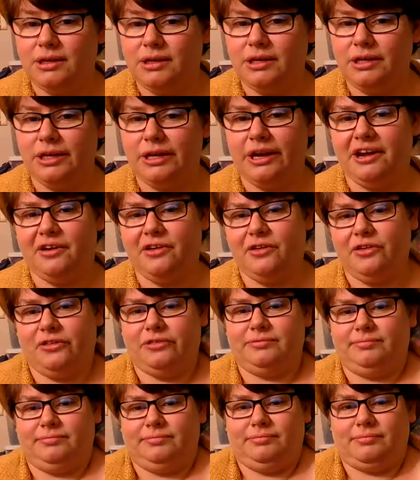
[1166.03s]

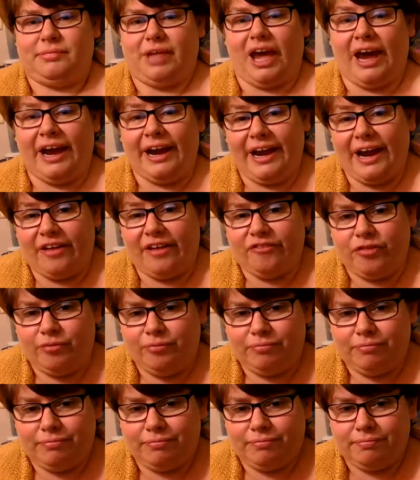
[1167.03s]

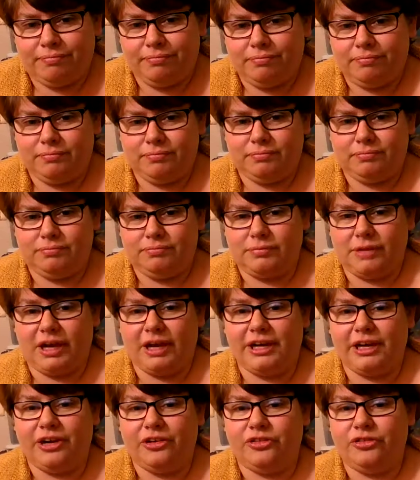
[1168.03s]
I
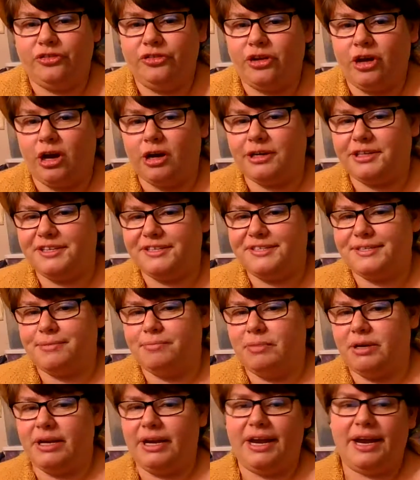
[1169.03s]
go talk to
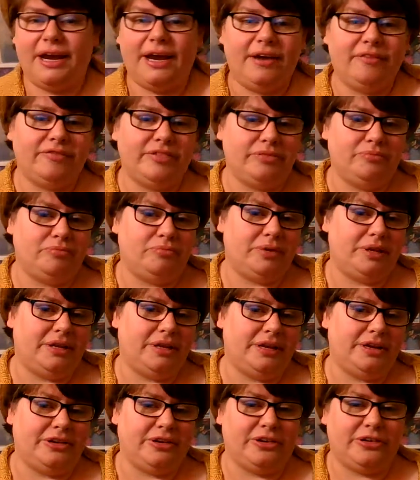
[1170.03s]
somebody. I haven't been
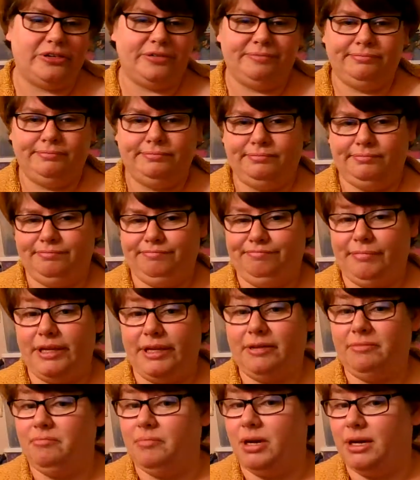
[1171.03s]
there
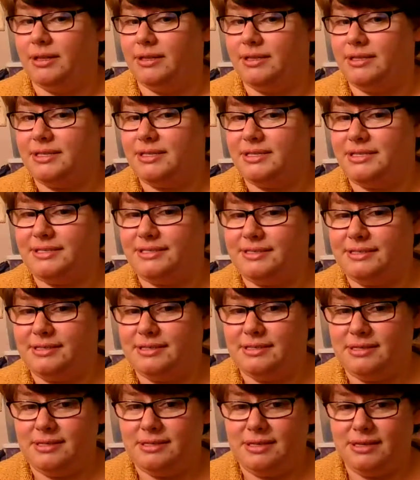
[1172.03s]
in months.
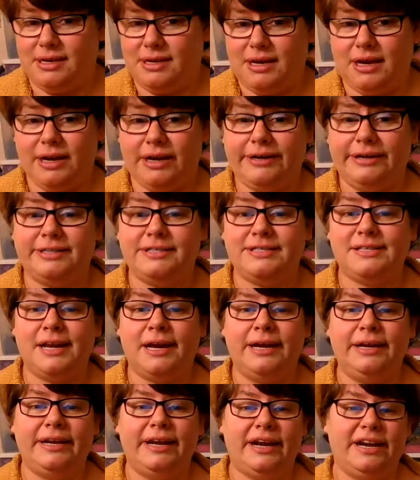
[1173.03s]
I
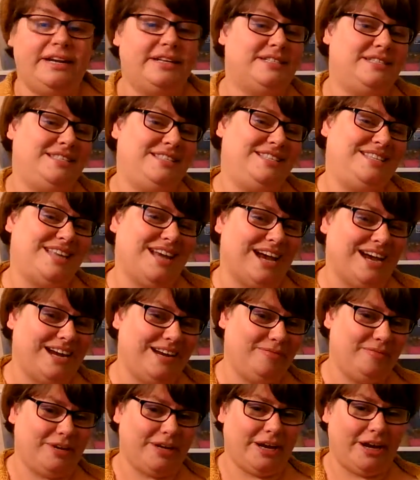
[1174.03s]
decided that it's
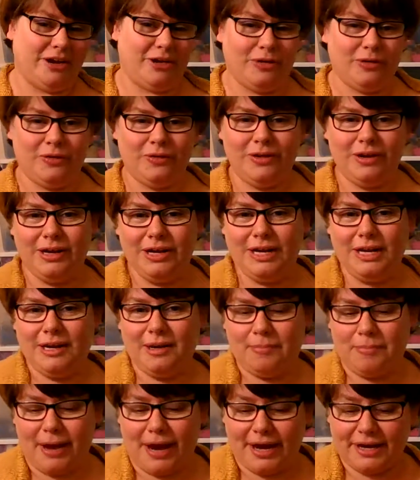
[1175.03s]
time to go
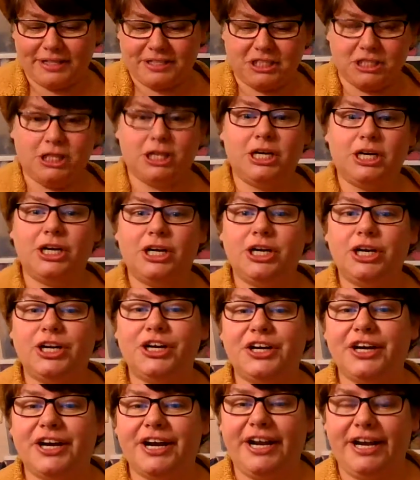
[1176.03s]
back to
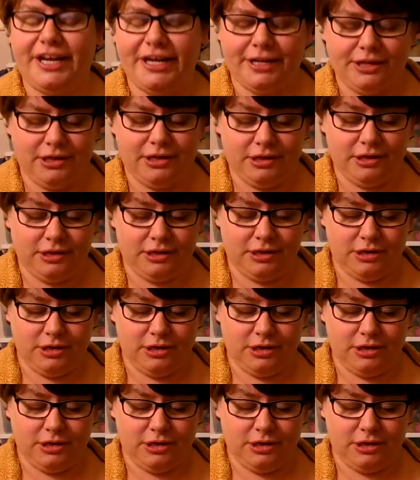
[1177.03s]
her and